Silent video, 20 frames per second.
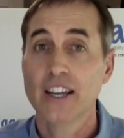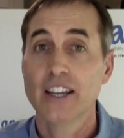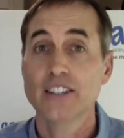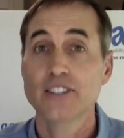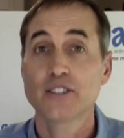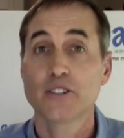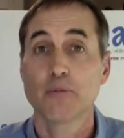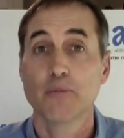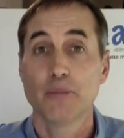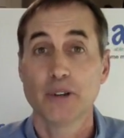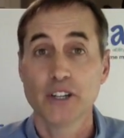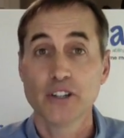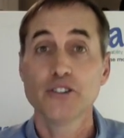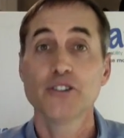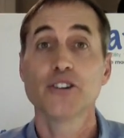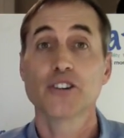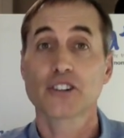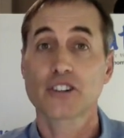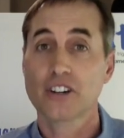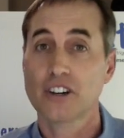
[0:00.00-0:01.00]
is to
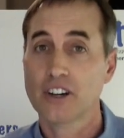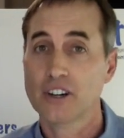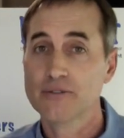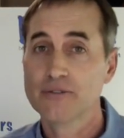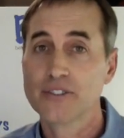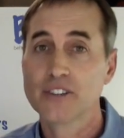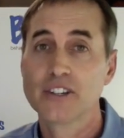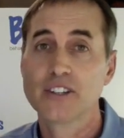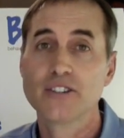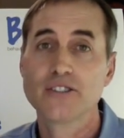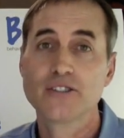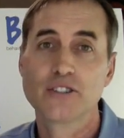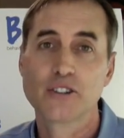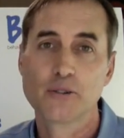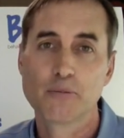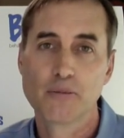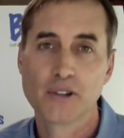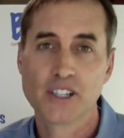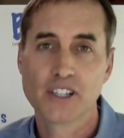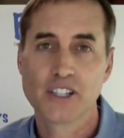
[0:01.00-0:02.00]
build their confidence
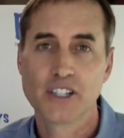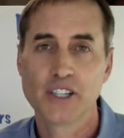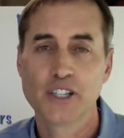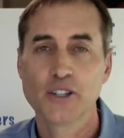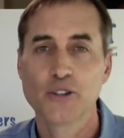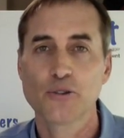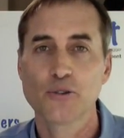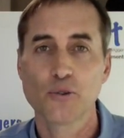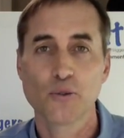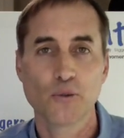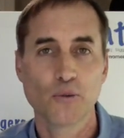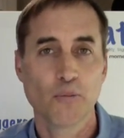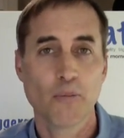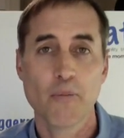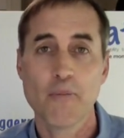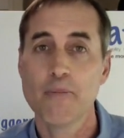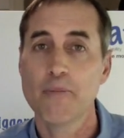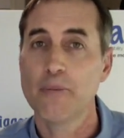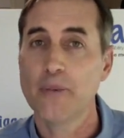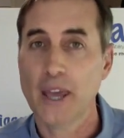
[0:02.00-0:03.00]
and ability through
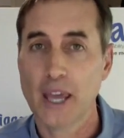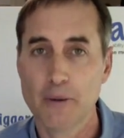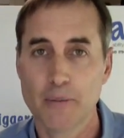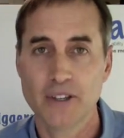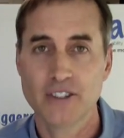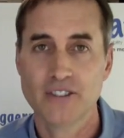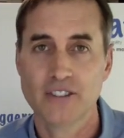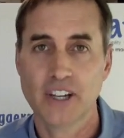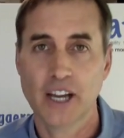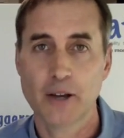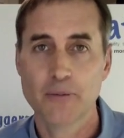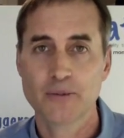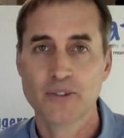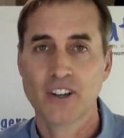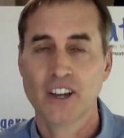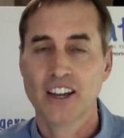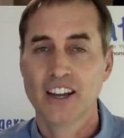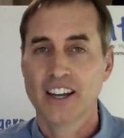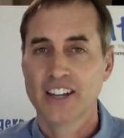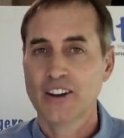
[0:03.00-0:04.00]
baby steps.